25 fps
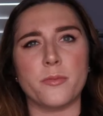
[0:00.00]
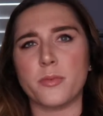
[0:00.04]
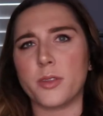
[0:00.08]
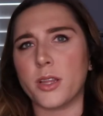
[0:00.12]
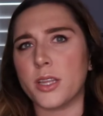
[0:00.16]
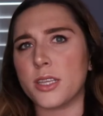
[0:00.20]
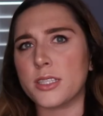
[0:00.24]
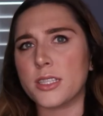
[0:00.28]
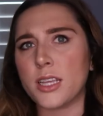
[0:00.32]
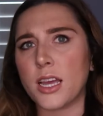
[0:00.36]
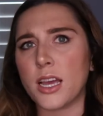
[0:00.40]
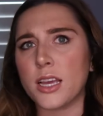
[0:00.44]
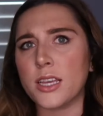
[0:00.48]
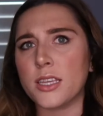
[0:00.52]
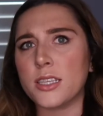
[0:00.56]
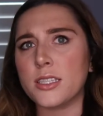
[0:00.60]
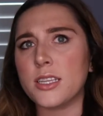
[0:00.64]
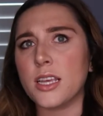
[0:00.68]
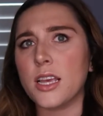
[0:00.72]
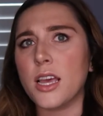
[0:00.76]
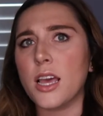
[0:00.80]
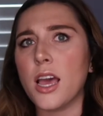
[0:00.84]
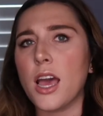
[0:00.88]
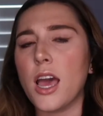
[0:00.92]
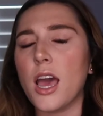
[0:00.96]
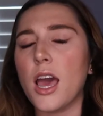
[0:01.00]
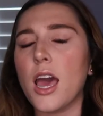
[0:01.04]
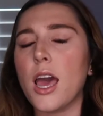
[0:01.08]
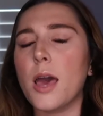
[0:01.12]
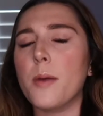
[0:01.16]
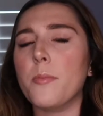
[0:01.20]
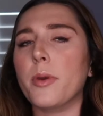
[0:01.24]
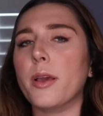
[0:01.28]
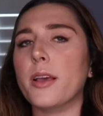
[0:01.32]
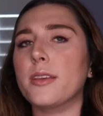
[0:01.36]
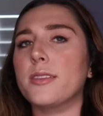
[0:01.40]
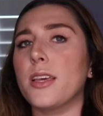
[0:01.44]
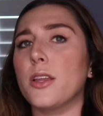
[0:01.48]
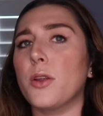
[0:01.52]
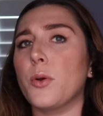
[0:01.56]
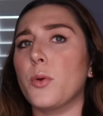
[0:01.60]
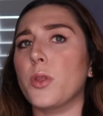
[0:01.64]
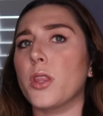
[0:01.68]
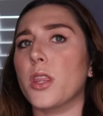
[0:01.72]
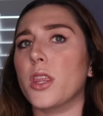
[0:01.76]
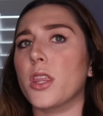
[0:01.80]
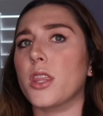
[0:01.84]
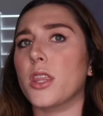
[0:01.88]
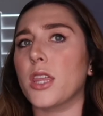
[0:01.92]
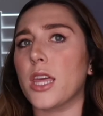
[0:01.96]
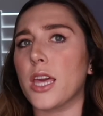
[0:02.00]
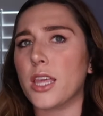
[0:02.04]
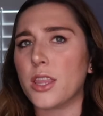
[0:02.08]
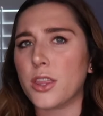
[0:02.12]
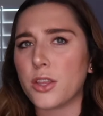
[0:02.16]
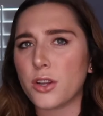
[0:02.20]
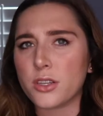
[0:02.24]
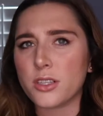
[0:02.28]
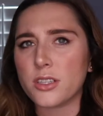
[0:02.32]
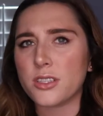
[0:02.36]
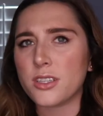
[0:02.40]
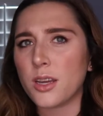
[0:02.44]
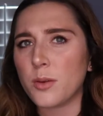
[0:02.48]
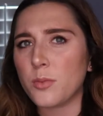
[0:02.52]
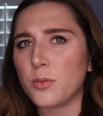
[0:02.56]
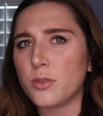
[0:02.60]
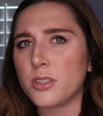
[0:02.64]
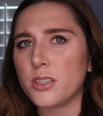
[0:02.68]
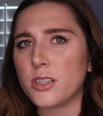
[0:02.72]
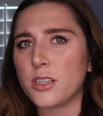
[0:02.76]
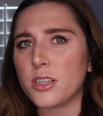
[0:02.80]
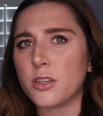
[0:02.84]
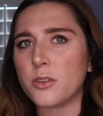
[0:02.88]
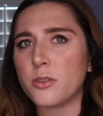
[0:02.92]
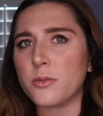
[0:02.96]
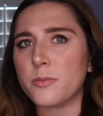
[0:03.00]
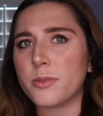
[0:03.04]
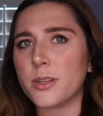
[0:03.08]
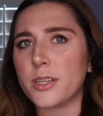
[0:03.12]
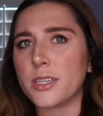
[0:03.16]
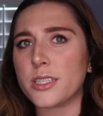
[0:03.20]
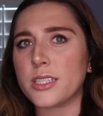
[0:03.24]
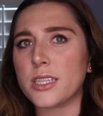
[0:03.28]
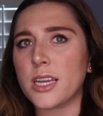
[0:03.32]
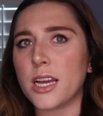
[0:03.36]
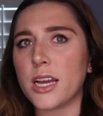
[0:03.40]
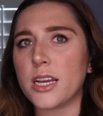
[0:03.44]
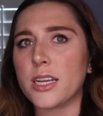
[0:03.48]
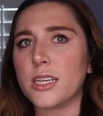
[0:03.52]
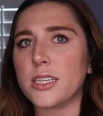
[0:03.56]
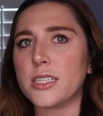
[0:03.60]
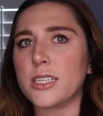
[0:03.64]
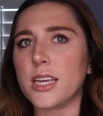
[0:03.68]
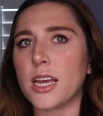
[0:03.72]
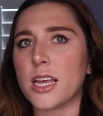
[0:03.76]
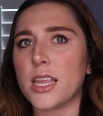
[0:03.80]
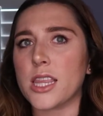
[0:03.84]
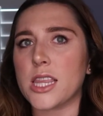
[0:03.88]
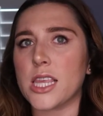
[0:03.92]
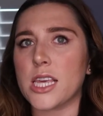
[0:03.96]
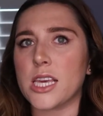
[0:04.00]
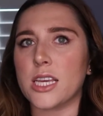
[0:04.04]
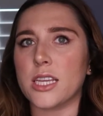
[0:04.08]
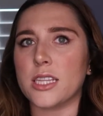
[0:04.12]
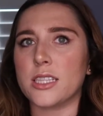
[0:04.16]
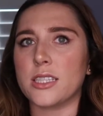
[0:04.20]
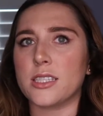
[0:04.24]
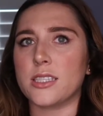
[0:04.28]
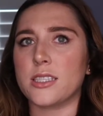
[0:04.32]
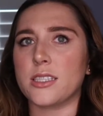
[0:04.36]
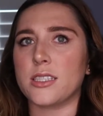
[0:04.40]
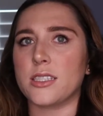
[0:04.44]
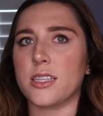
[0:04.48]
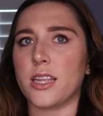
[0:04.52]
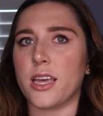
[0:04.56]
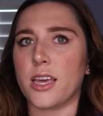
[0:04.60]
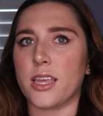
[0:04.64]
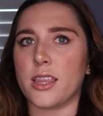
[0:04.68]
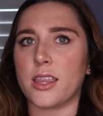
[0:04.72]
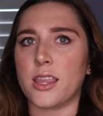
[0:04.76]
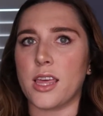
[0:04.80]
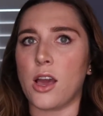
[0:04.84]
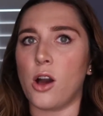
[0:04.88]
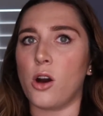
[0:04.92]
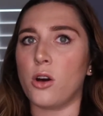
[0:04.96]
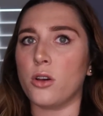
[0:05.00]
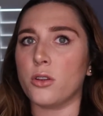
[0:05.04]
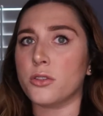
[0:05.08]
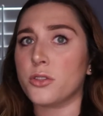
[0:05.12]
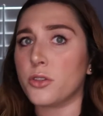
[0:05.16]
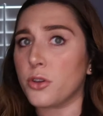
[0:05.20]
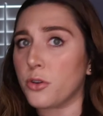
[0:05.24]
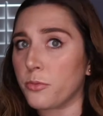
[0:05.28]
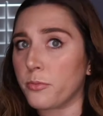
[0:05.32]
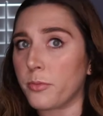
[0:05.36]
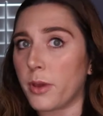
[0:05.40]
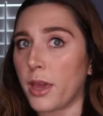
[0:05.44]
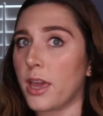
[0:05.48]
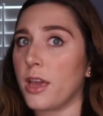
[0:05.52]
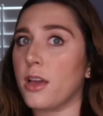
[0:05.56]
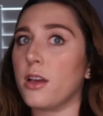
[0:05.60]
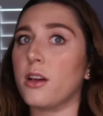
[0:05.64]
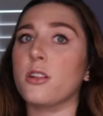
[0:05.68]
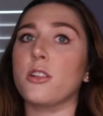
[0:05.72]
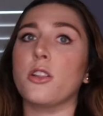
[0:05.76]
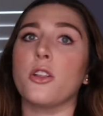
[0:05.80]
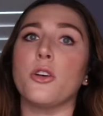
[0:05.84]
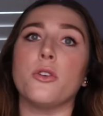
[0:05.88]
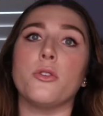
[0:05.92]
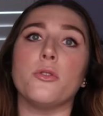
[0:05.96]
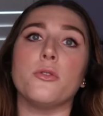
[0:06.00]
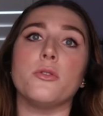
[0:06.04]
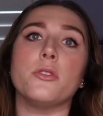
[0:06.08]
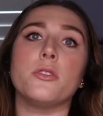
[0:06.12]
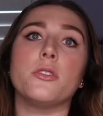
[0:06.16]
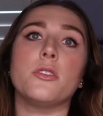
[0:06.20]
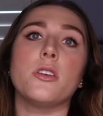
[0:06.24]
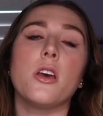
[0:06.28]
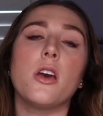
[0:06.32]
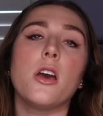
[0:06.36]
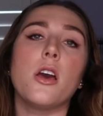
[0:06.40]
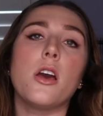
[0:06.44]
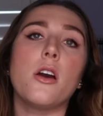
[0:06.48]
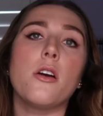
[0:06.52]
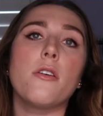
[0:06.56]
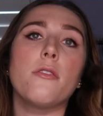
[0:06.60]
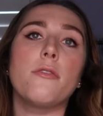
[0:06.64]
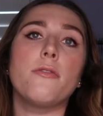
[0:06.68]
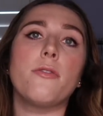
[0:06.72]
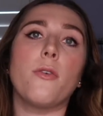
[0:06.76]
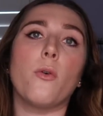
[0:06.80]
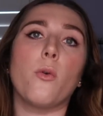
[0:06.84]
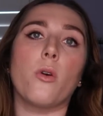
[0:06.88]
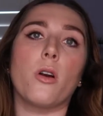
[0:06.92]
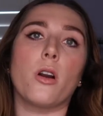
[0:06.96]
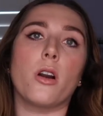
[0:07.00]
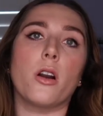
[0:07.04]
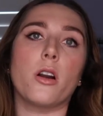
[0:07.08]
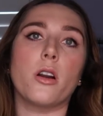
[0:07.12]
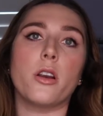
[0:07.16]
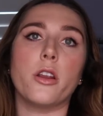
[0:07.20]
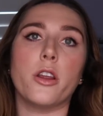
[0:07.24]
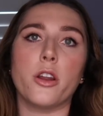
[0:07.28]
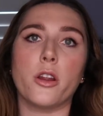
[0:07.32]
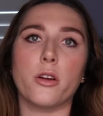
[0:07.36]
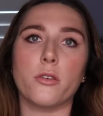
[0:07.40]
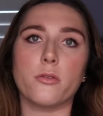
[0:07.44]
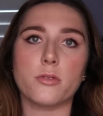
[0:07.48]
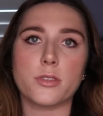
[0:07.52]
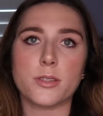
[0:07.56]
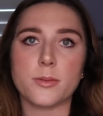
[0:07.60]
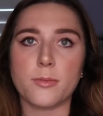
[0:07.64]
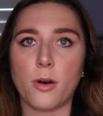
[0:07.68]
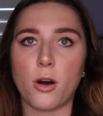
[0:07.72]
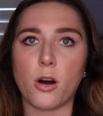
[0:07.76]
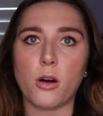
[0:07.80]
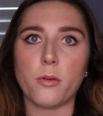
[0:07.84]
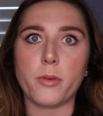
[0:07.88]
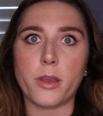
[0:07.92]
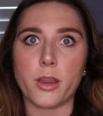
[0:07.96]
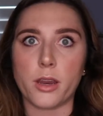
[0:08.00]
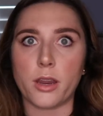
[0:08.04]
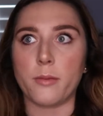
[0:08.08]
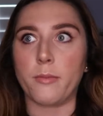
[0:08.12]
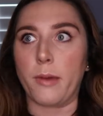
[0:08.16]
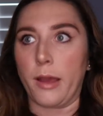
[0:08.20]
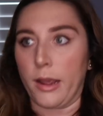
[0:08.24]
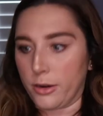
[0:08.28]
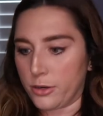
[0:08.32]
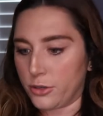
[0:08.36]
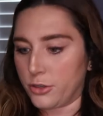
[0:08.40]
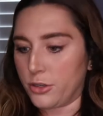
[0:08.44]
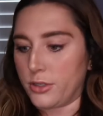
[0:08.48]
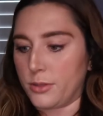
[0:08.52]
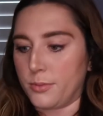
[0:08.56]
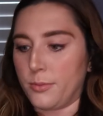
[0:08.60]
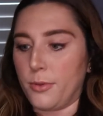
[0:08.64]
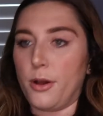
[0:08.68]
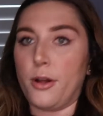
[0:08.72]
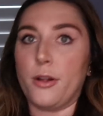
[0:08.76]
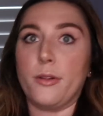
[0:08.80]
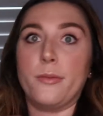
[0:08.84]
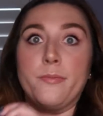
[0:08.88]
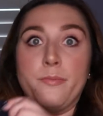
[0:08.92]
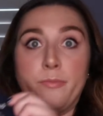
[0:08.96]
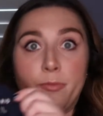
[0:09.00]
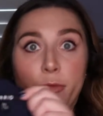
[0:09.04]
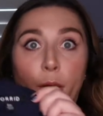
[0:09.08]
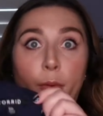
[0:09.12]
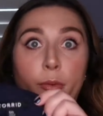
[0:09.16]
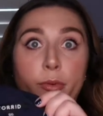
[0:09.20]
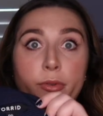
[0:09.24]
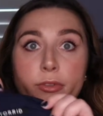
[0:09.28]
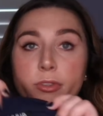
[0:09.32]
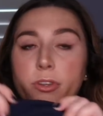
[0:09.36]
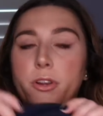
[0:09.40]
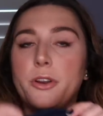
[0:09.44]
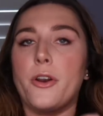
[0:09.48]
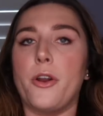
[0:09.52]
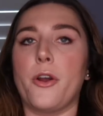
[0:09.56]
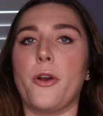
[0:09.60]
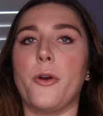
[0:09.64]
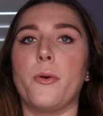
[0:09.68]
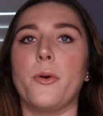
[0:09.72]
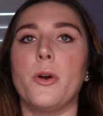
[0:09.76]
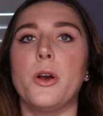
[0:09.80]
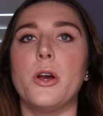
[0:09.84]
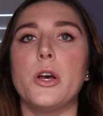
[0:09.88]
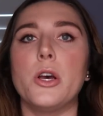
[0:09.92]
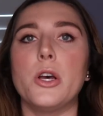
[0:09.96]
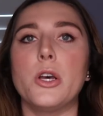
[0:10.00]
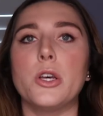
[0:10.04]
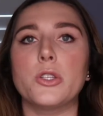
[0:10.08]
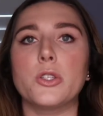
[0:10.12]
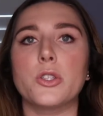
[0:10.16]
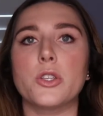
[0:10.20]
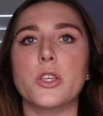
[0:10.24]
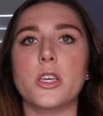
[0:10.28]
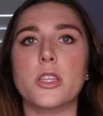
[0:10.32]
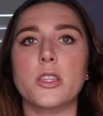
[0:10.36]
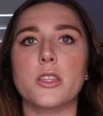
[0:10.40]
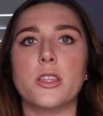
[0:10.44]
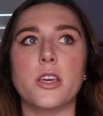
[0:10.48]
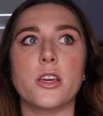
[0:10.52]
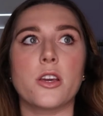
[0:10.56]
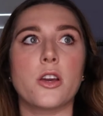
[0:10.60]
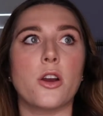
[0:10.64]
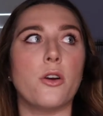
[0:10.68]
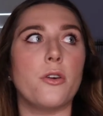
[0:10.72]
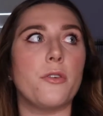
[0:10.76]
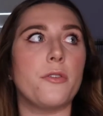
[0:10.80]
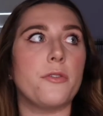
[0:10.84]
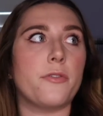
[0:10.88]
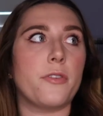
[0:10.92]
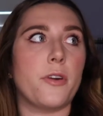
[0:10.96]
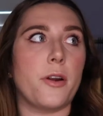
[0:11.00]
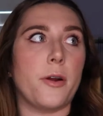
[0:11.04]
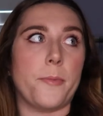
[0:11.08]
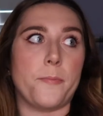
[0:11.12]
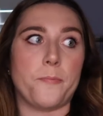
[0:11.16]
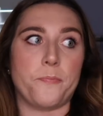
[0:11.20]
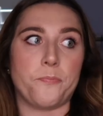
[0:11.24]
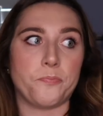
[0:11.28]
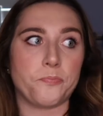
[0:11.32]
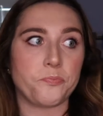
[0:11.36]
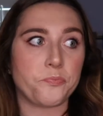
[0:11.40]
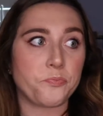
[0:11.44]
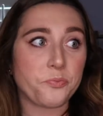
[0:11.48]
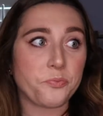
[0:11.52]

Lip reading: plus size, because I don't think there's a 00 in plus size. I think it's like they also make clothes for, you know, small, medium, extra small, 00. So I think they go from